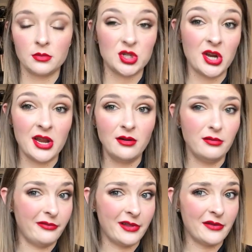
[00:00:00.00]
shade
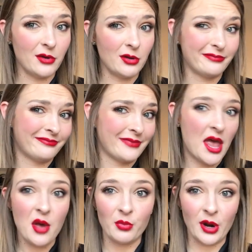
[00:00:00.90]
flavor
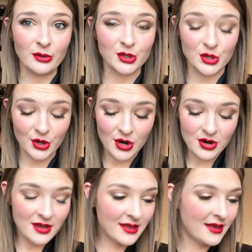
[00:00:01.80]
brown sugar,